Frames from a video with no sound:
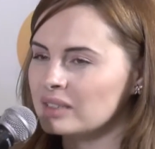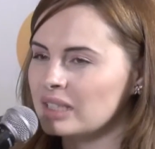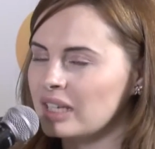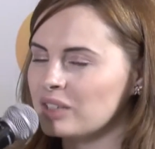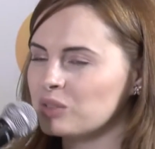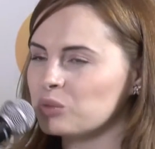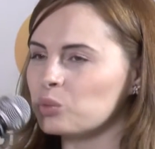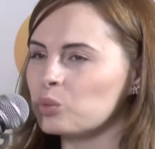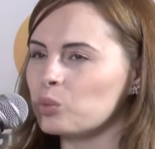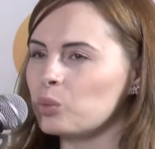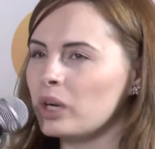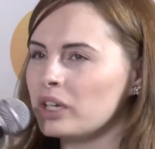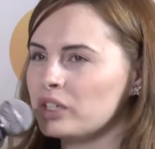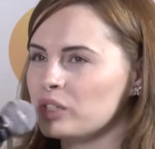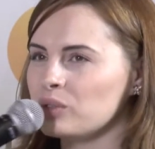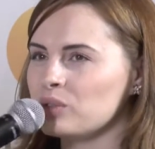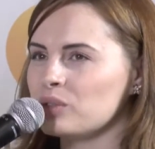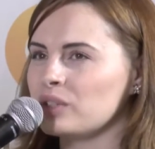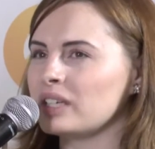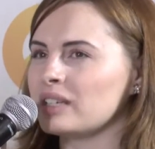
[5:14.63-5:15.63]
And why do
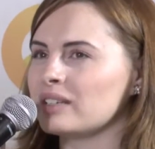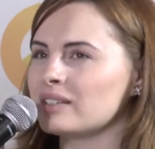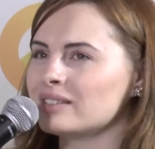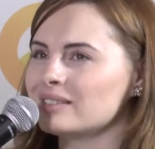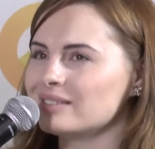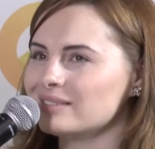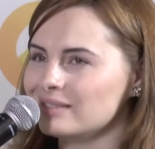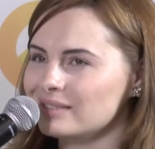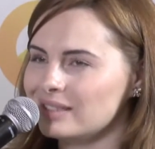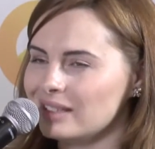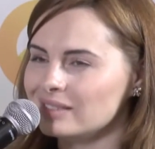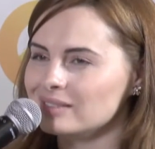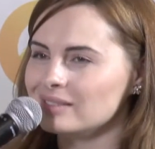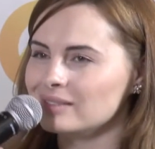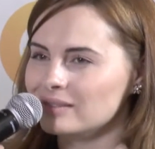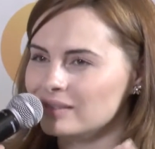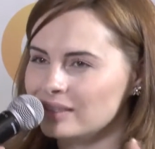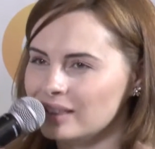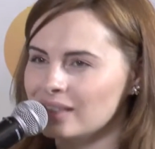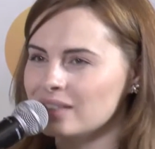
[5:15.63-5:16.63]
you think
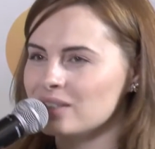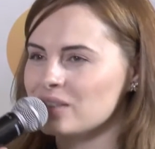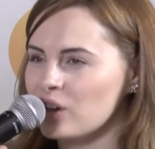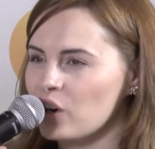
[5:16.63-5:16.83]
these